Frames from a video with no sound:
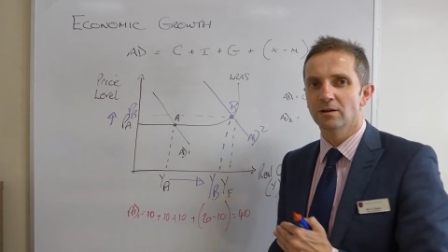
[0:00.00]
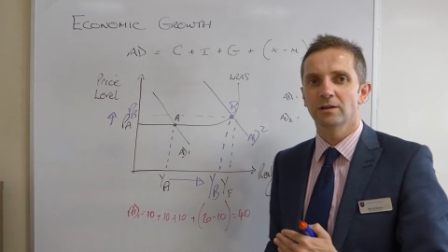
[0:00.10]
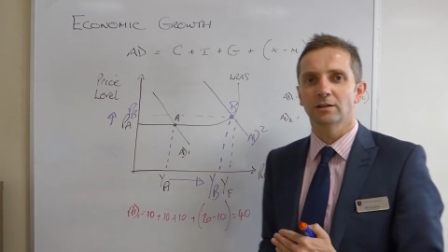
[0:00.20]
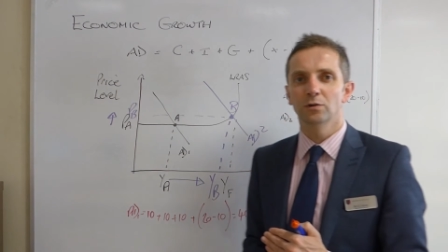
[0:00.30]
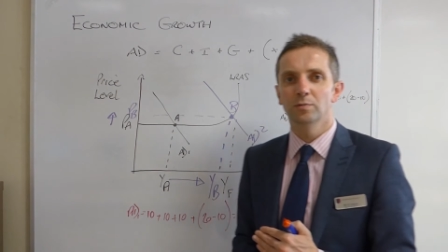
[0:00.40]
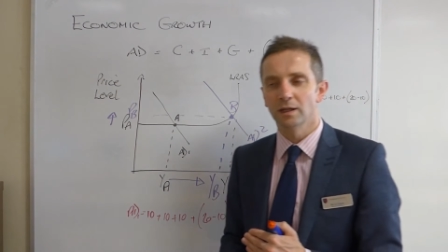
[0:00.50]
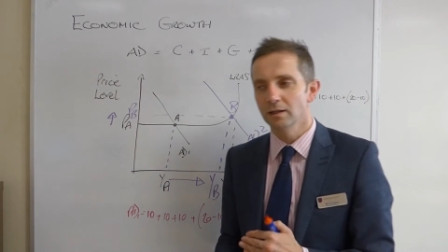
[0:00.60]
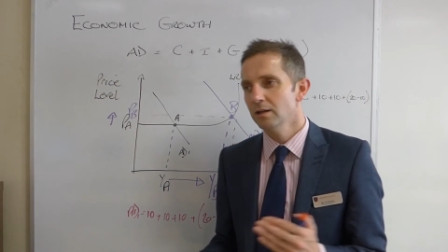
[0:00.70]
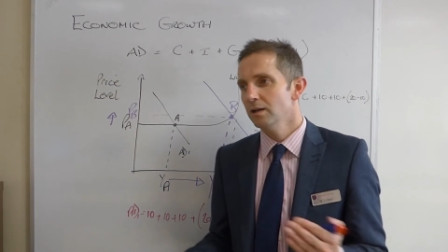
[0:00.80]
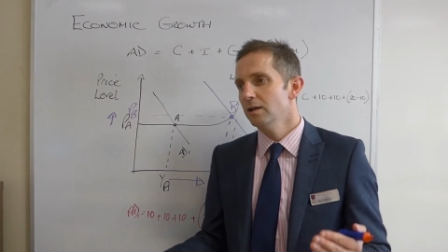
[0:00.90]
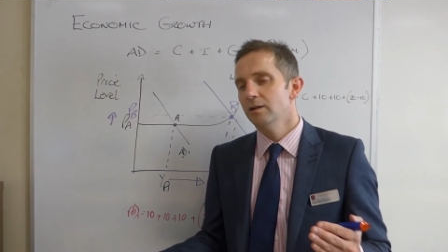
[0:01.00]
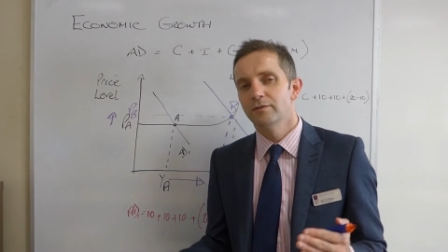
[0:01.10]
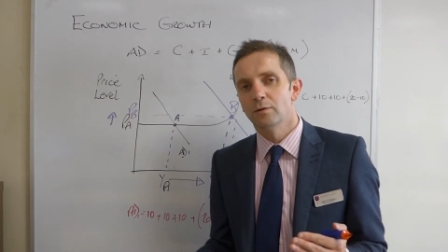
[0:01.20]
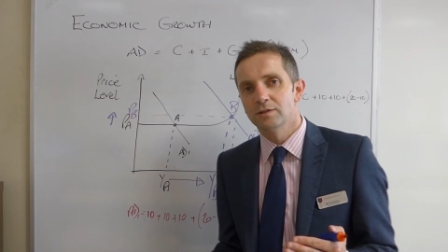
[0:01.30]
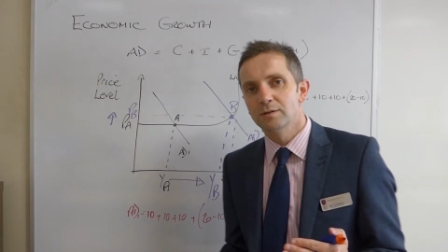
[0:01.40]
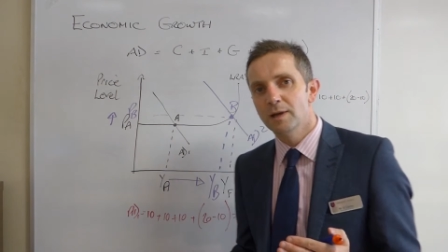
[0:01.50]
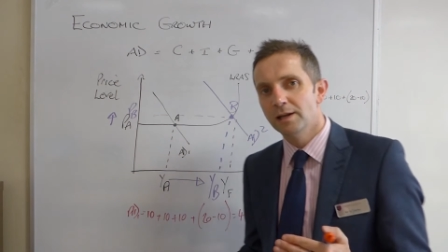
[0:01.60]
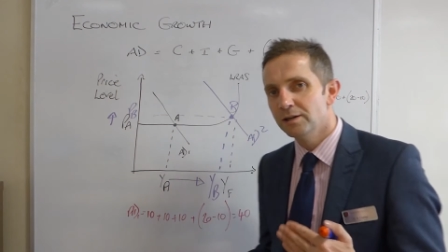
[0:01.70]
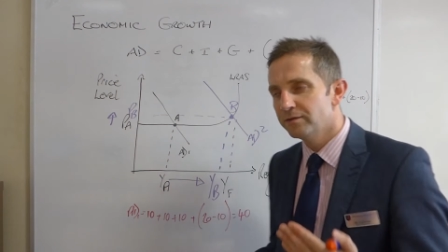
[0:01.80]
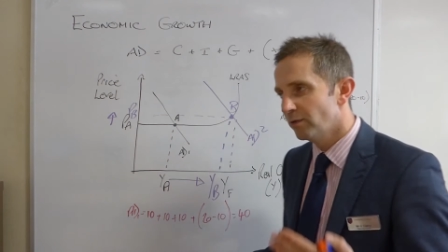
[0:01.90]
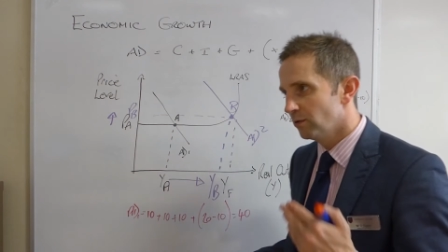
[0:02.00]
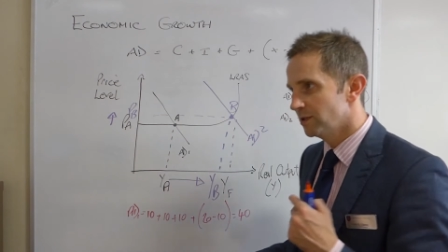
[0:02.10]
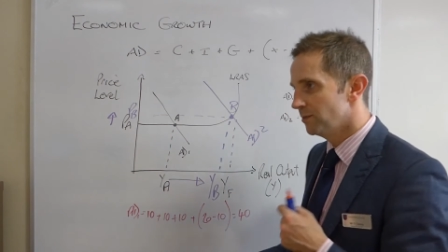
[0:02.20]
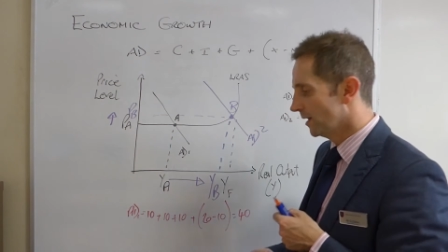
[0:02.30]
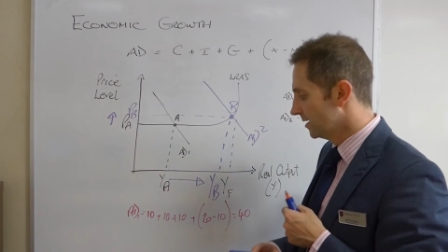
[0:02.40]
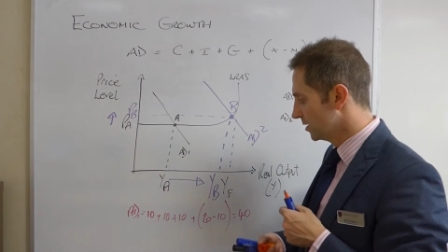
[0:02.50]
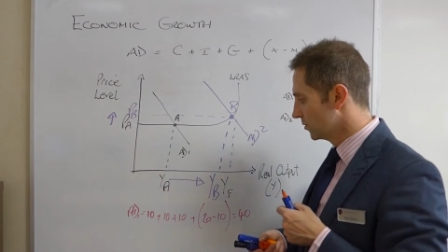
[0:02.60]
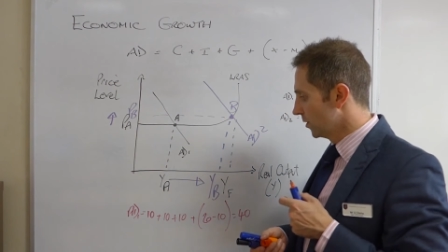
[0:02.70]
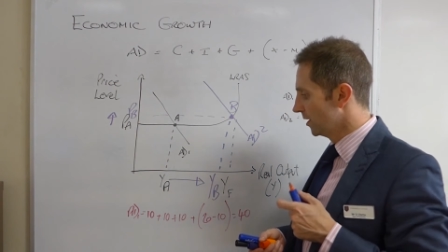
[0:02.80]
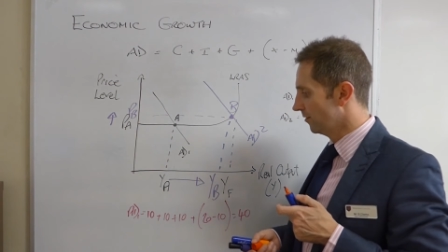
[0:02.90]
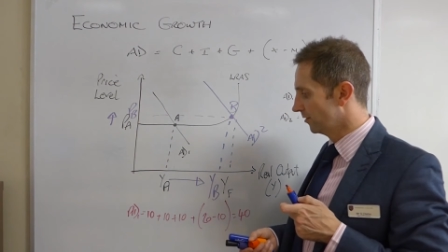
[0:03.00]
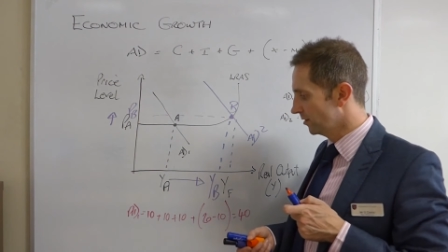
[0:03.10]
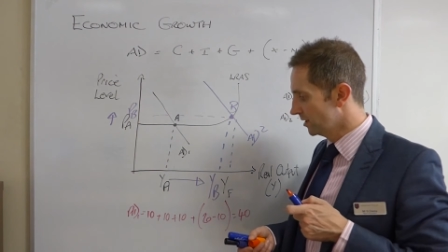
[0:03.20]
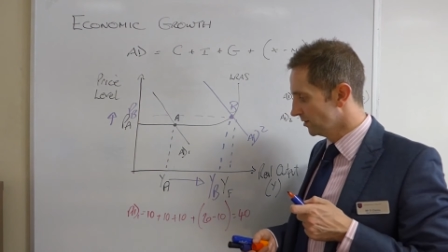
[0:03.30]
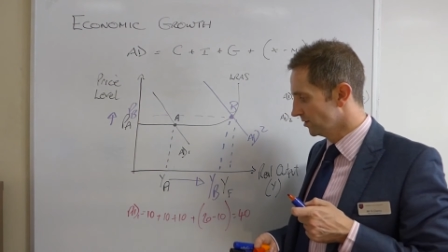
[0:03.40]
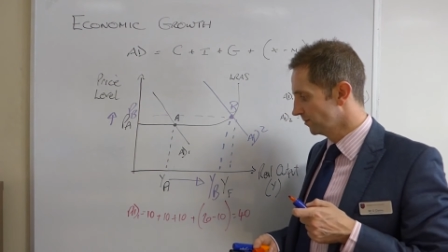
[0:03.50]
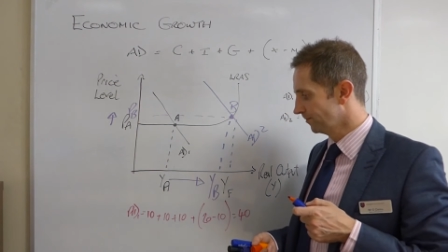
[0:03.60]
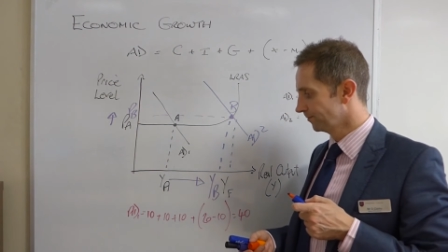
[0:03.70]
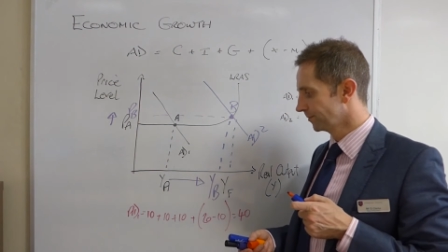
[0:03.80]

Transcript: Now that could be 40 million, 40 billion, whatever it is.